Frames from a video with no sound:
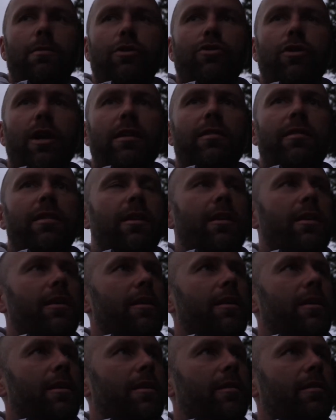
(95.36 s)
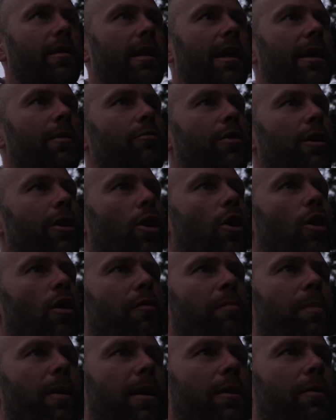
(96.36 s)
we tried to let him run it
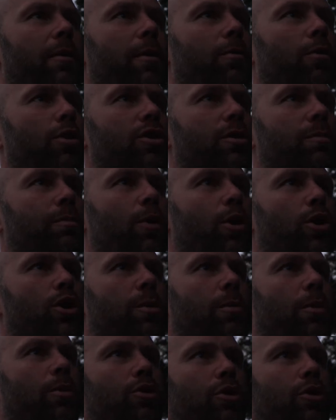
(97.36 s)
off, but it wasn't possible,